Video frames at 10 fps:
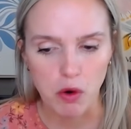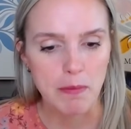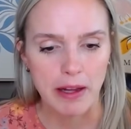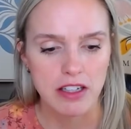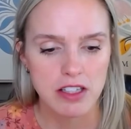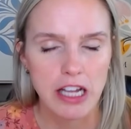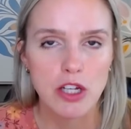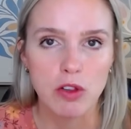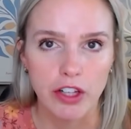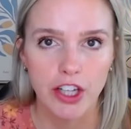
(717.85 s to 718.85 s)
months and
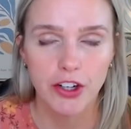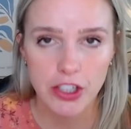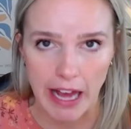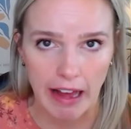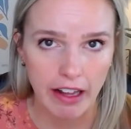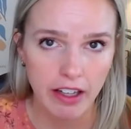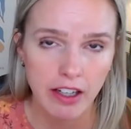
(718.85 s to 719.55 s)
you look at your data.